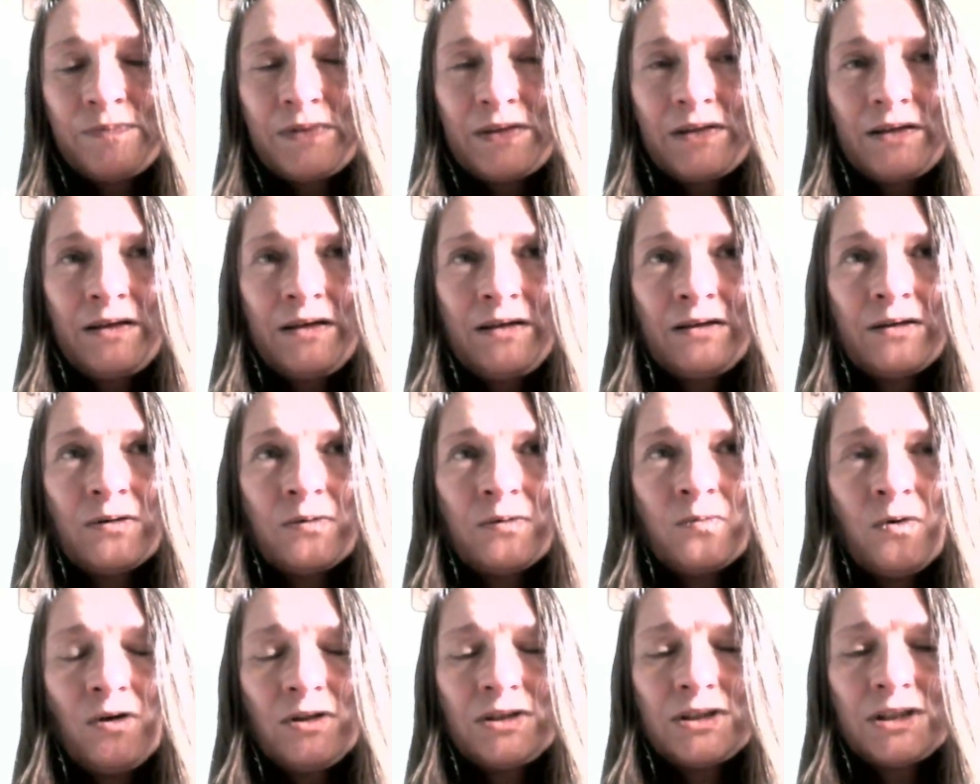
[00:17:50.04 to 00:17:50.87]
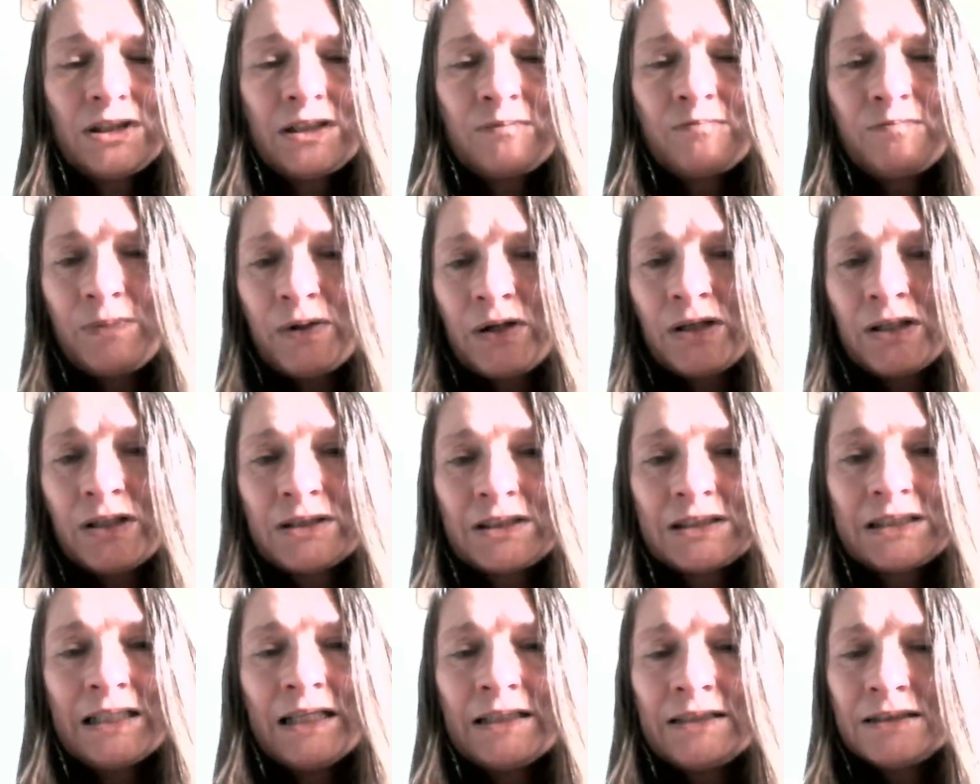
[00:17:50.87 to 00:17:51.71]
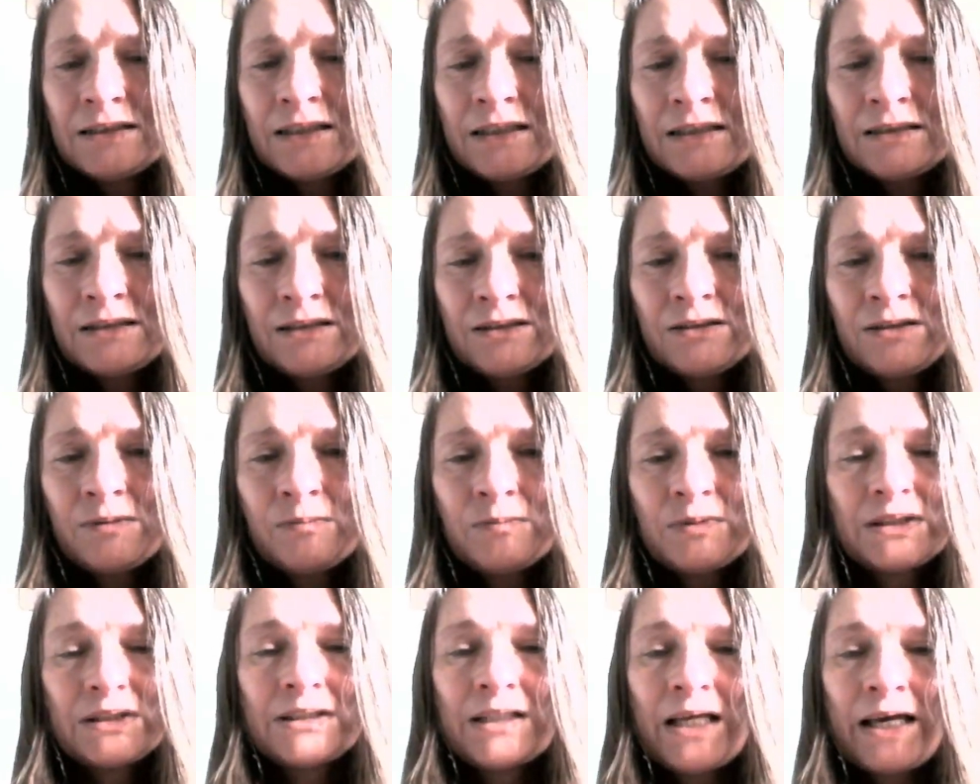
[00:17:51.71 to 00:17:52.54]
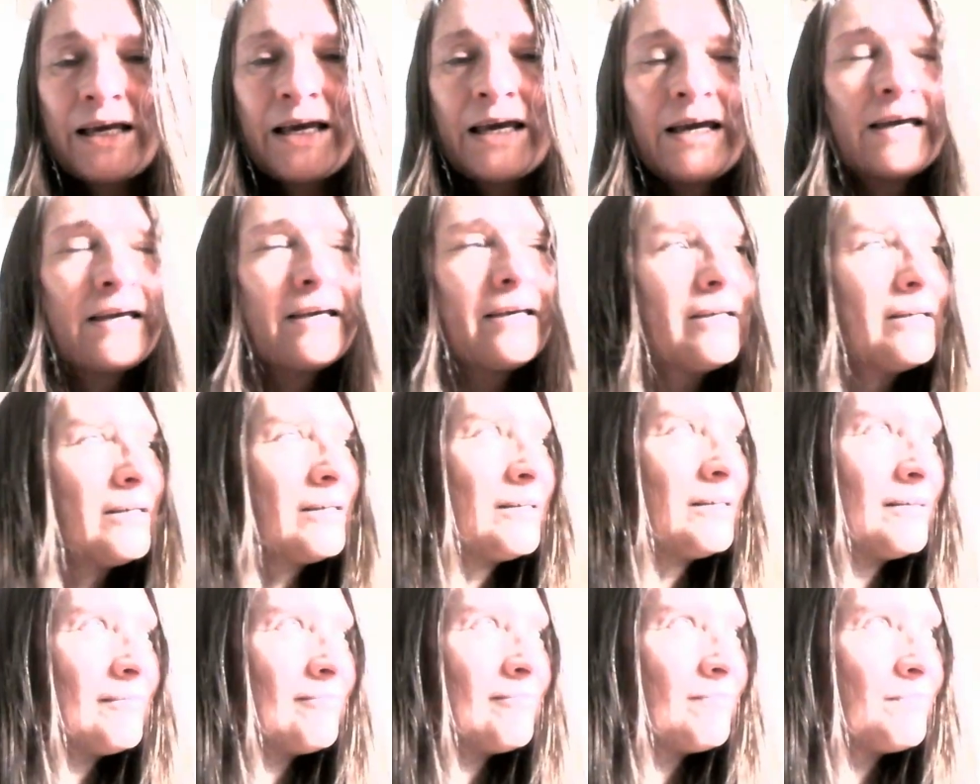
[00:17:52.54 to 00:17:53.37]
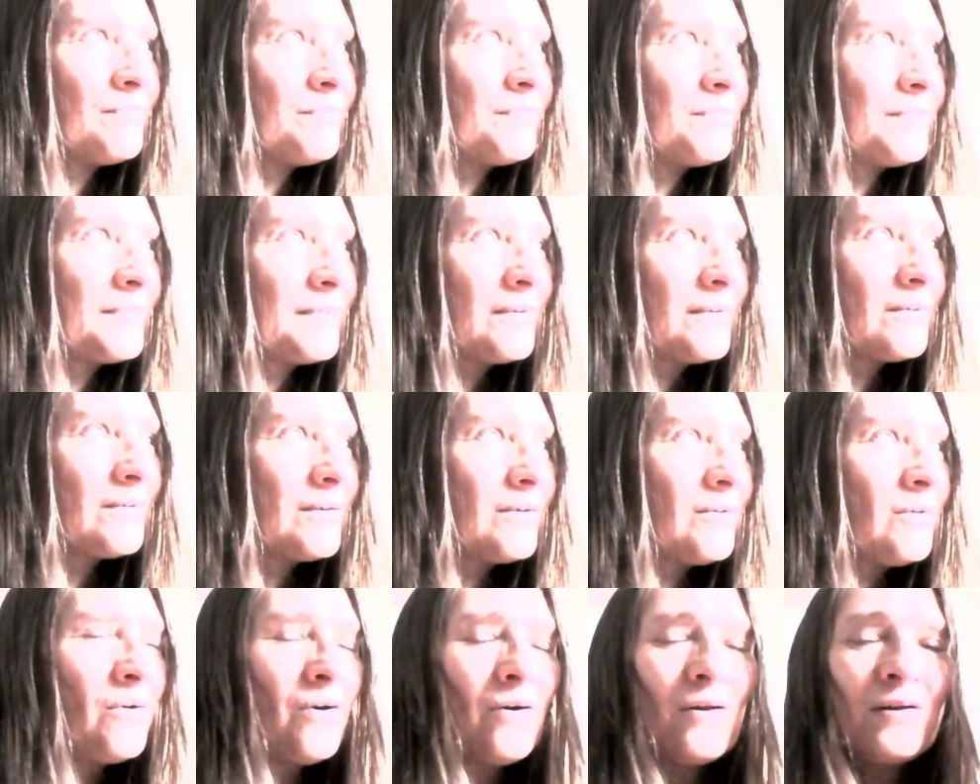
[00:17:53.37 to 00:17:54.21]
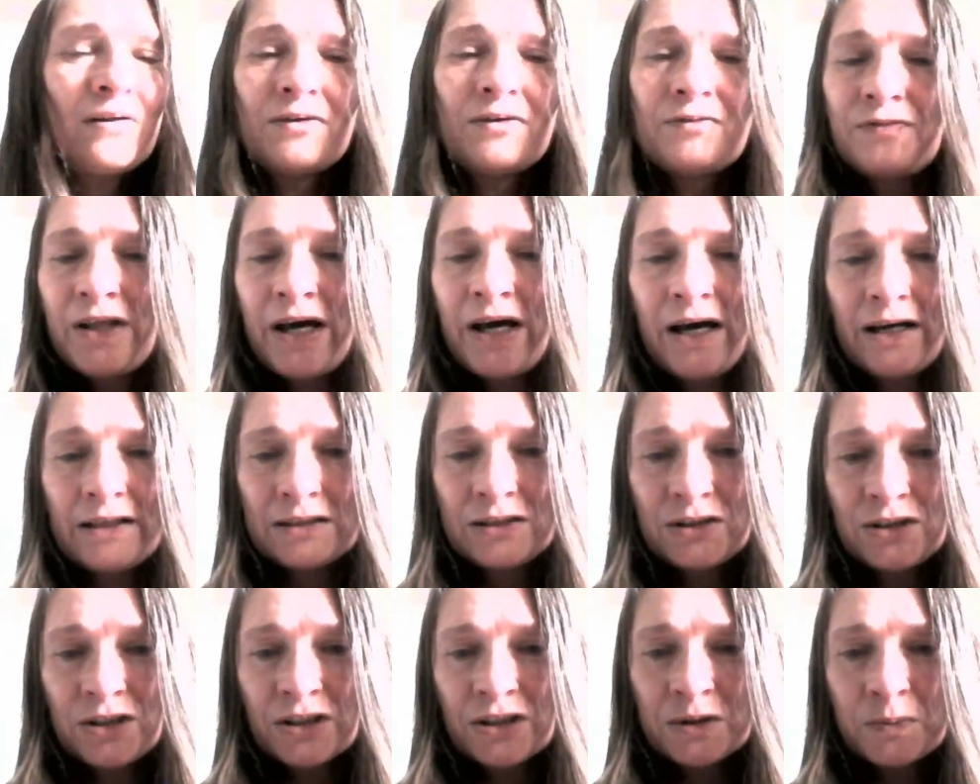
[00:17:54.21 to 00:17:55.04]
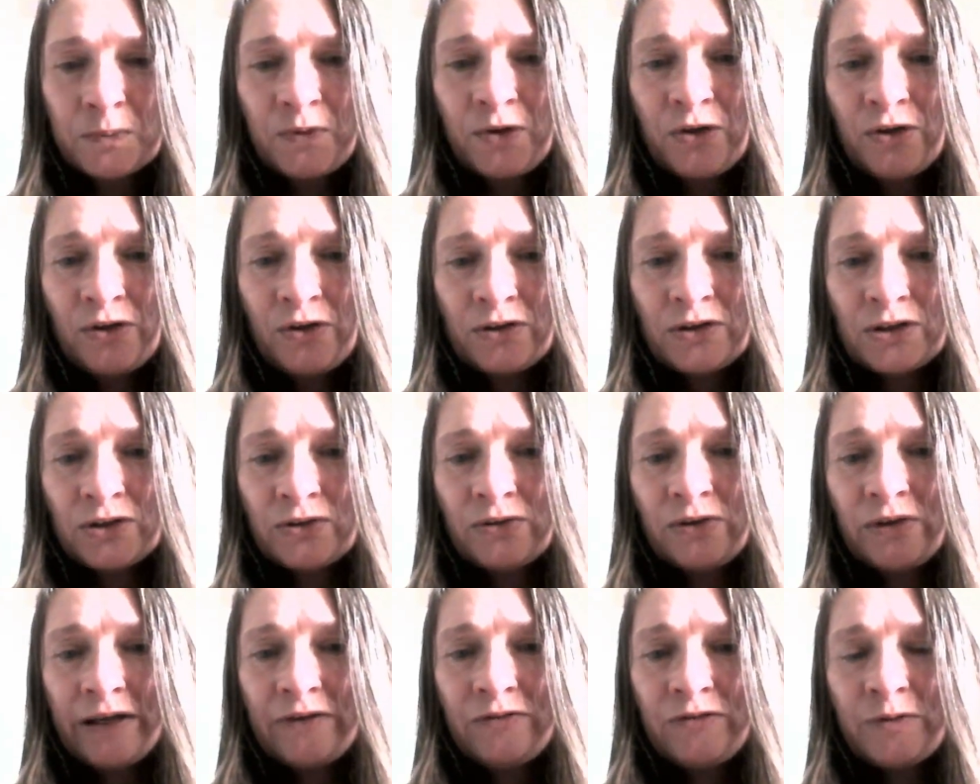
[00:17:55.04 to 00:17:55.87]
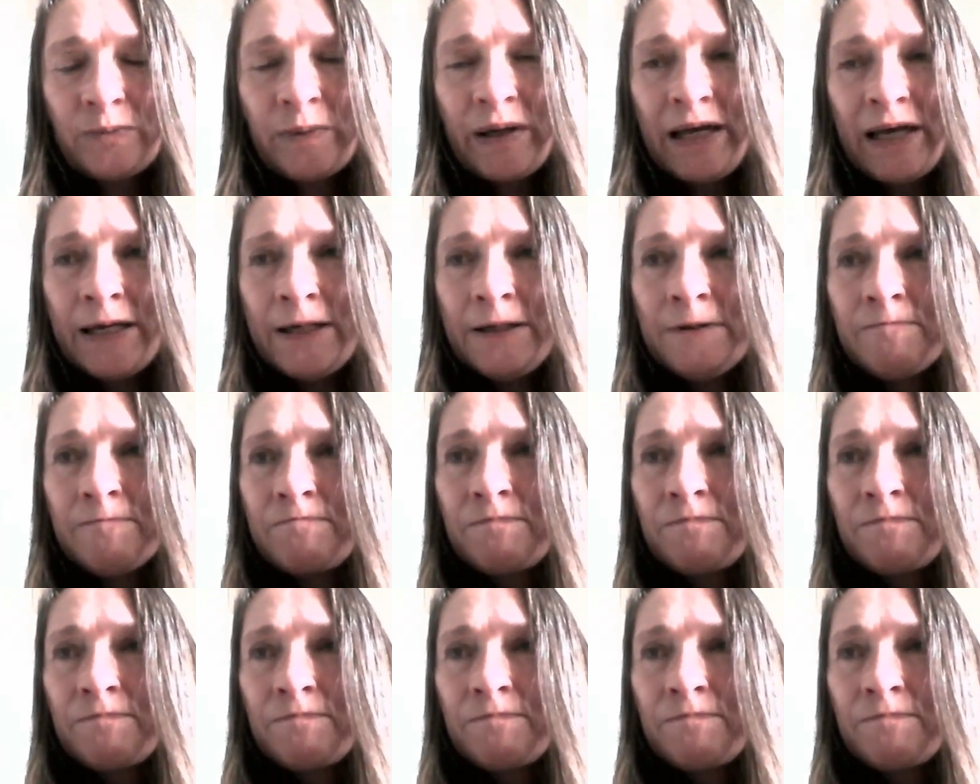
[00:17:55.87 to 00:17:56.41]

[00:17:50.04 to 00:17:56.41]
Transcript: You know, watching birds, listening to them singing, all of that is just pure joy for me.